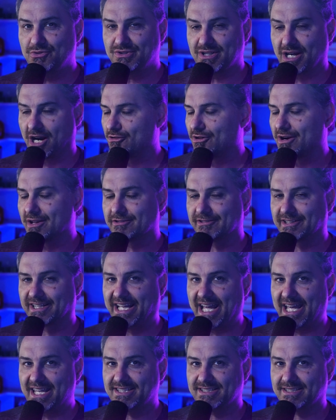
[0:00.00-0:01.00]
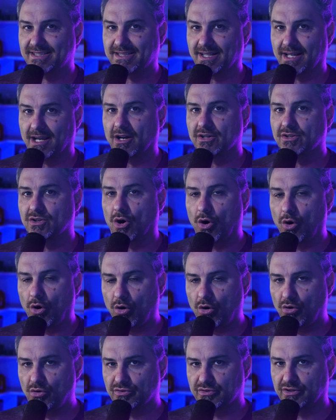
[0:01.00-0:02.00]
our other guests on
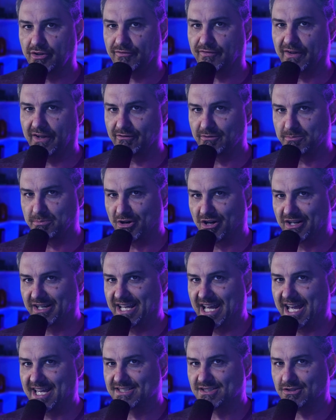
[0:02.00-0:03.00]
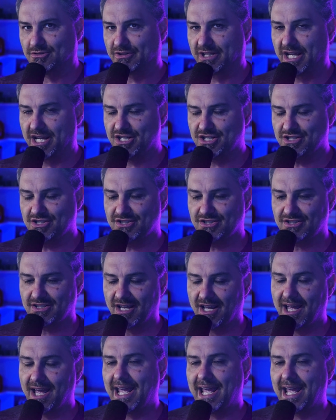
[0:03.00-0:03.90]
all your favorite podcast locations,